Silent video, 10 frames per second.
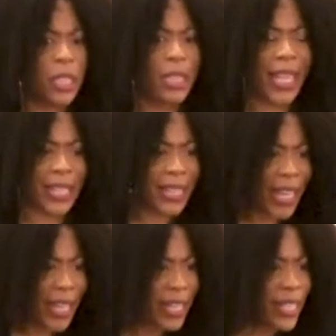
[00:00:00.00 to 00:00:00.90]
Like
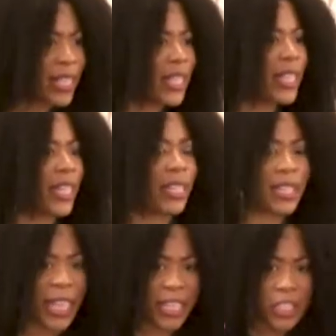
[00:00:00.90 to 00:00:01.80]
let it click,
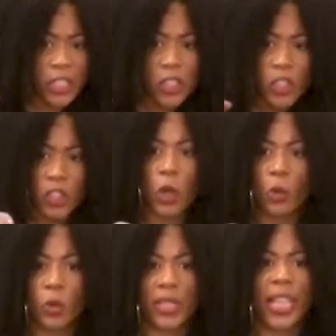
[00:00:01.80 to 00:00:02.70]
let it
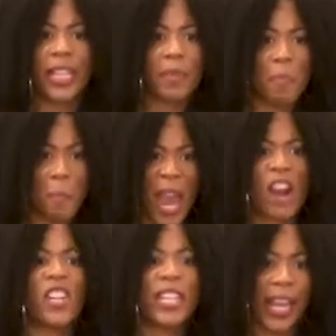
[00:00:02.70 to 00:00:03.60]
soak, let it
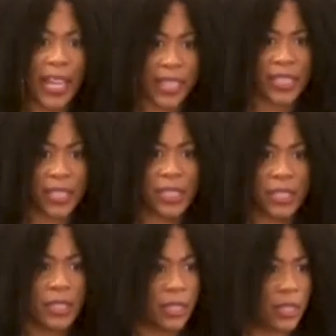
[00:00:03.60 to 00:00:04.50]
marinate.
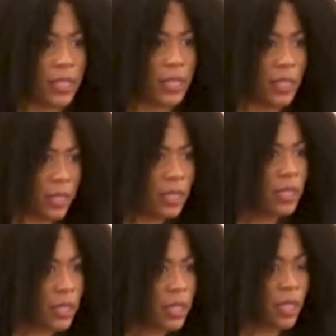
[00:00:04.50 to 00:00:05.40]

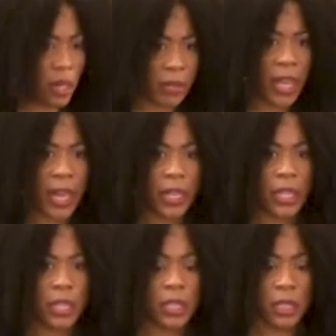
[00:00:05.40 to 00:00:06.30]
Okay?
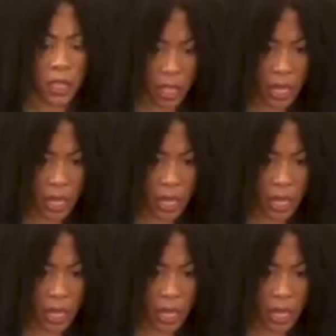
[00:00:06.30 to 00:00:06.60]
Go